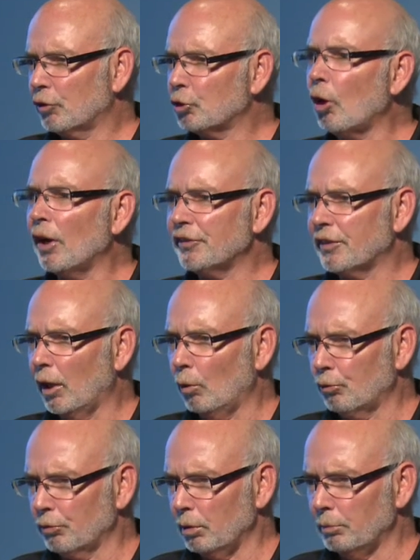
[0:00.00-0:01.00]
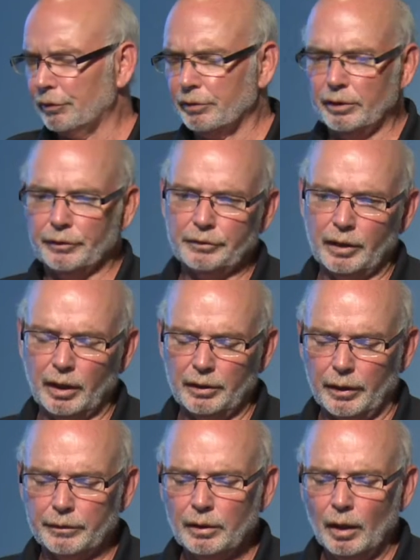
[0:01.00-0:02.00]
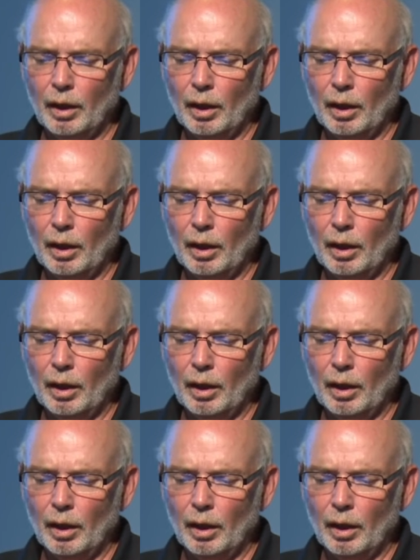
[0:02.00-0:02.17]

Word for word: cross-cultural misunderstandings.